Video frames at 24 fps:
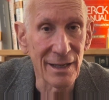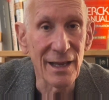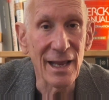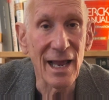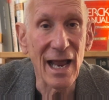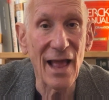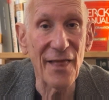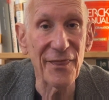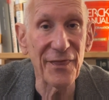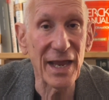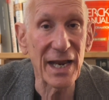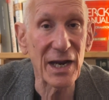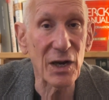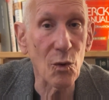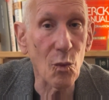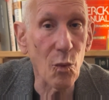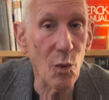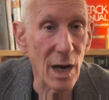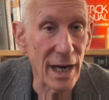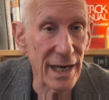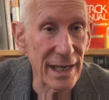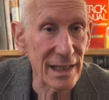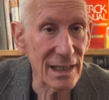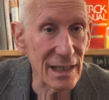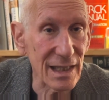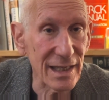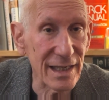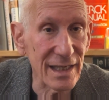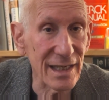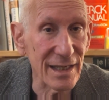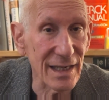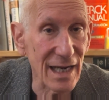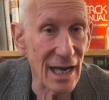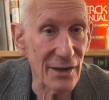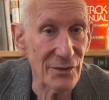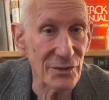and they quietly
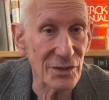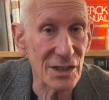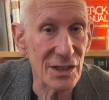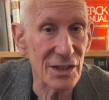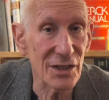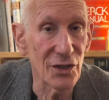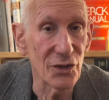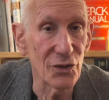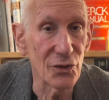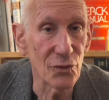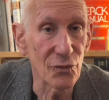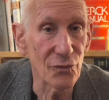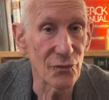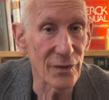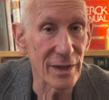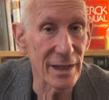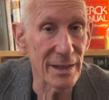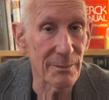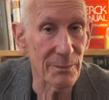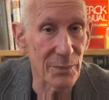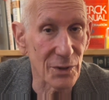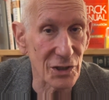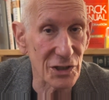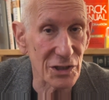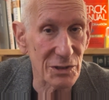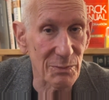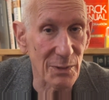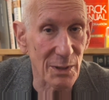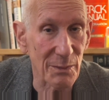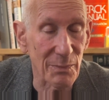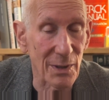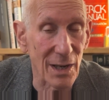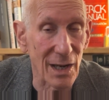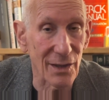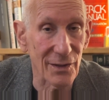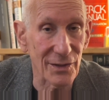announced the new reimbursement
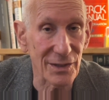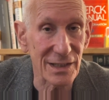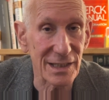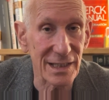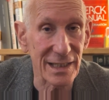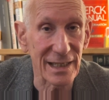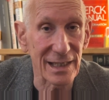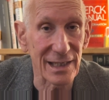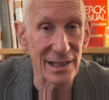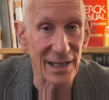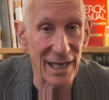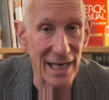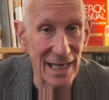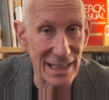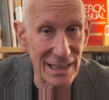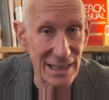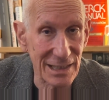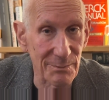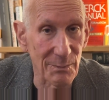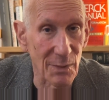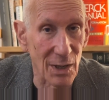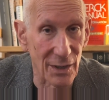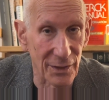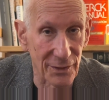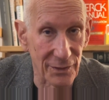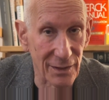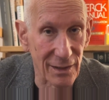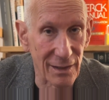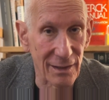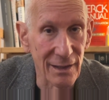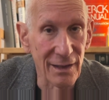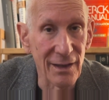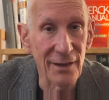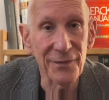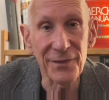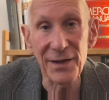policy last month,
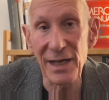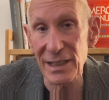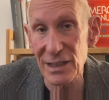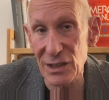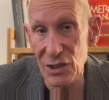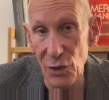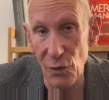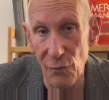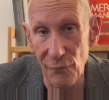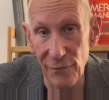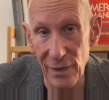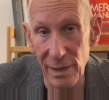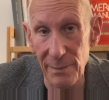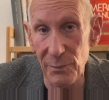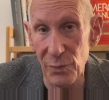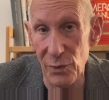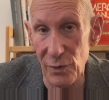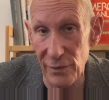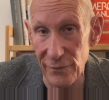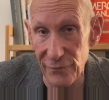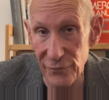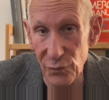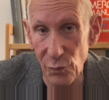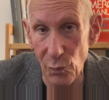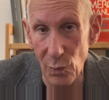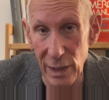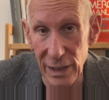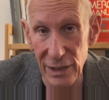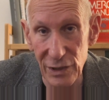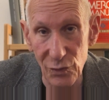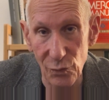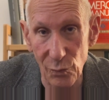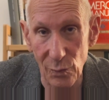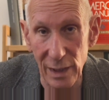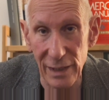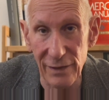that's November of
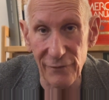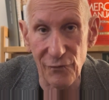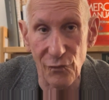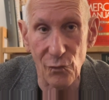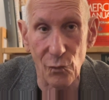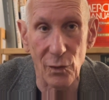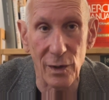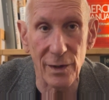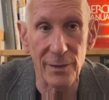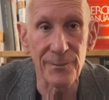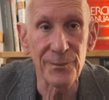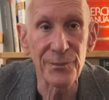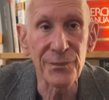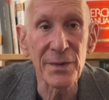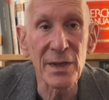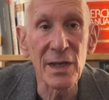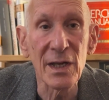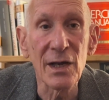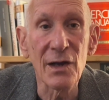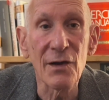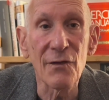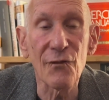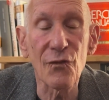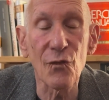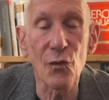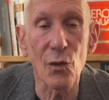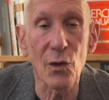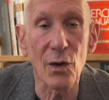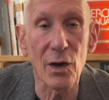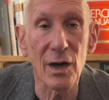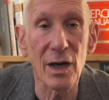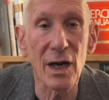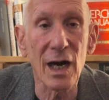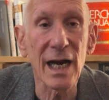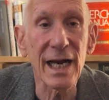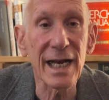2024,
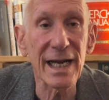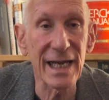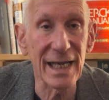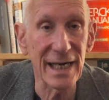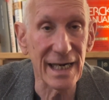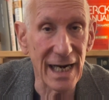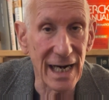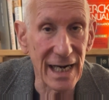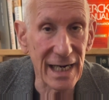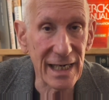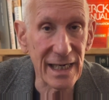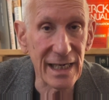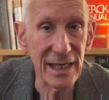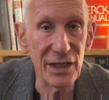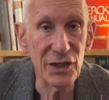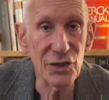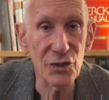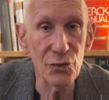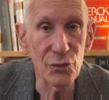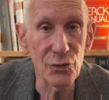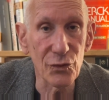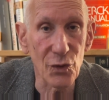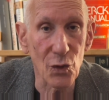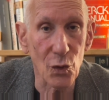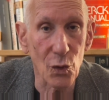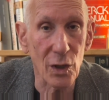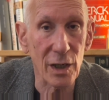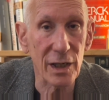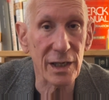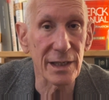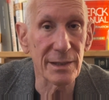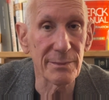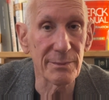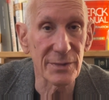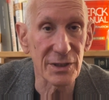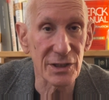for Connecticut, New York,
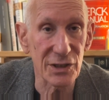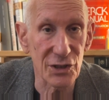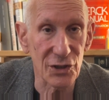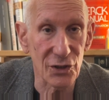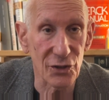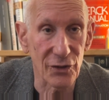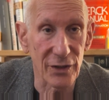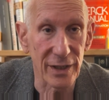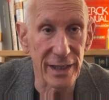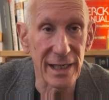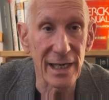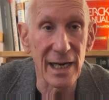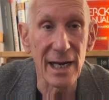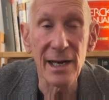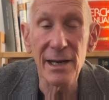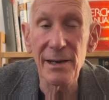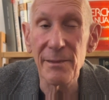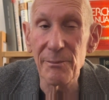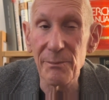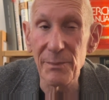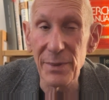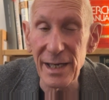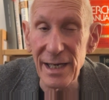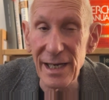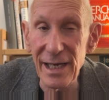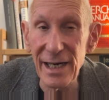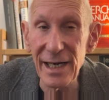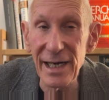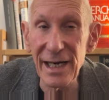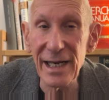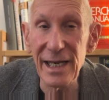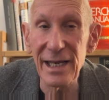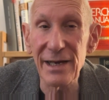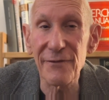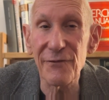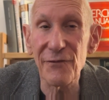and Missouri beginning
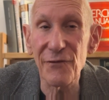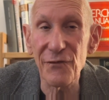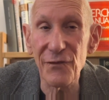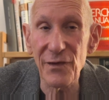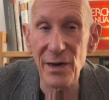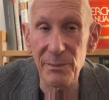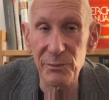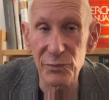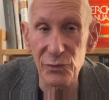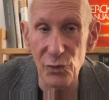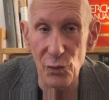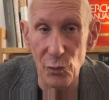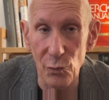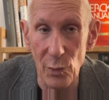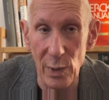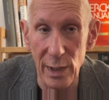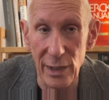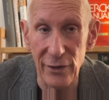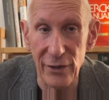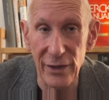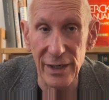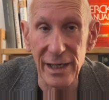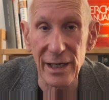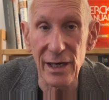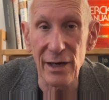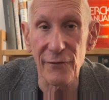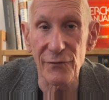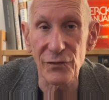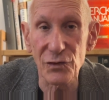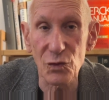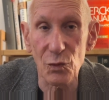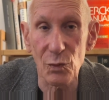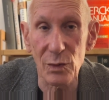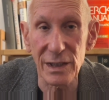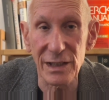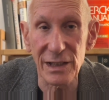in February of
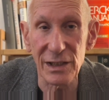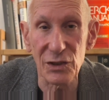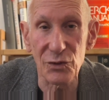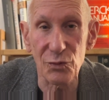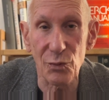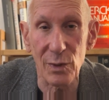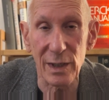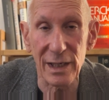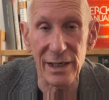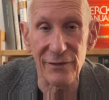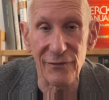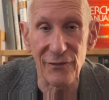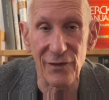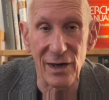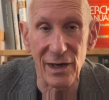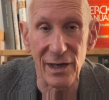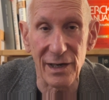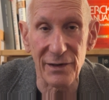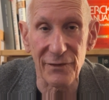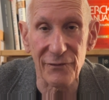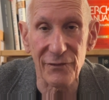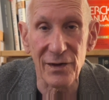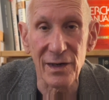2025.